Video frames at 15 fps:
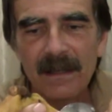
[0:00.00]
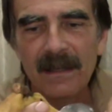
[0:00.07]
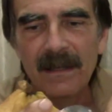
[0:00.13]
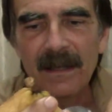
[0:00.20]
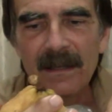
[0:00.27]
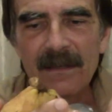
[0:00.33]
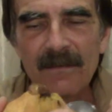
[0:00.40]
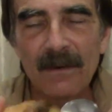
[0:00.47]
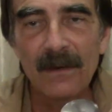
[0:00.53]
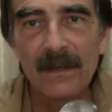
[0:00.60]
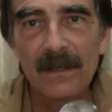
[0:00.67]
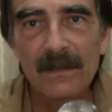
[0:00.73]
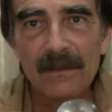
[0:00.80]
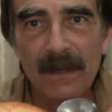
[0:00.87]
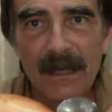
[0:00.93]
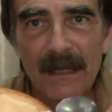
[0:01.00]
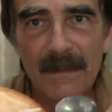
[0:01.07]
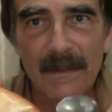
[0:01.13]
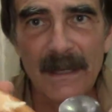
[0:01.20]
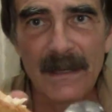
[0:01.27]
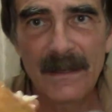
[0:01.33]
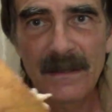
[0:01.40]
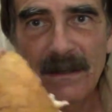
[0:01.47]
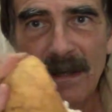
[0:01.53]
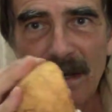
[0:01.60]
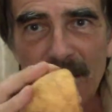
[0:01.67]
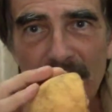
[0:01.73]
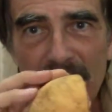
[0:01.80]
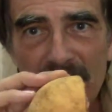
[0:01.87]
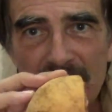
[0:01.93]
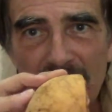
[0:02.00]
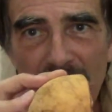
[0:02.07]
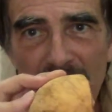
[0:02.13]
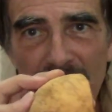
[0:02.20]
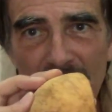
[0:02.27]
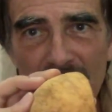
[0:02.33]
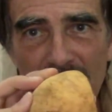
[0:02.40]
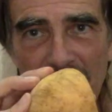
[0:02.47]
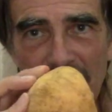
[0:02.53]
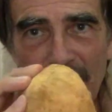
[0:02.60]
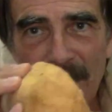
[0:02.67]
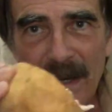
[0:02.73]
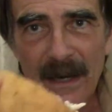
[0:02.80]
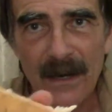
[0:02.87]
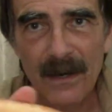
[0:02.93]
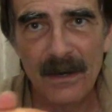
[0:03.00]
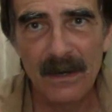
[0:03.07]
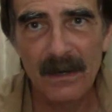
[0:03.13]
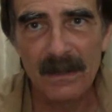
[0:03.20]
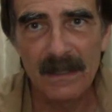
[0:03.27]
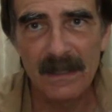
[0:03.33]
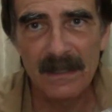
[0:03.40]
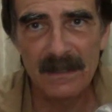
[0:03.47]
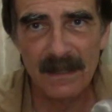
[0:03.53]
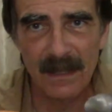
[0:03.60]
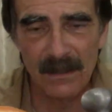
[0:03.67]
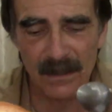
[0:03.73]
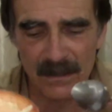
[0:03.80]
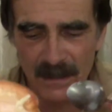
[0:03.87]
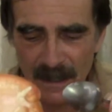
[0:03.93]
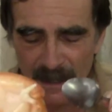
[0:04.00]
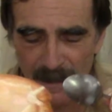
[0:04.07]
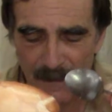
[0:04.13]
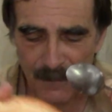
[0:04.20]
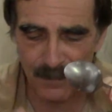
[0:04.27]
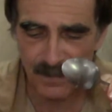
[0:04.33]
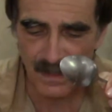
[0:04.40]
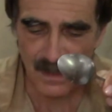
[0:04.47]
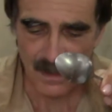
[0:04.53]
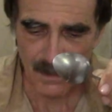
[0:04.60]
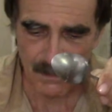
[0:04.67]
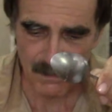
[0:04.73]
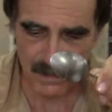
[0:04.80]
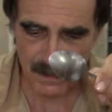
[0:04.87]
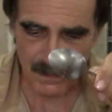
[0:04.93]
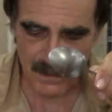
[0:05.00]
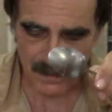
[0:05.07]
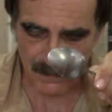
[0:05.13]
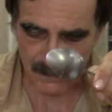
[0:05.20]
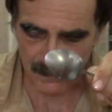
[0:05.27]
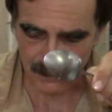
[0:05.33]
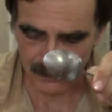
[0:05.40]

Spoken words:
It's very strange. I mean, on one side it looks like a pear, and the inside it looks like a pumpkin.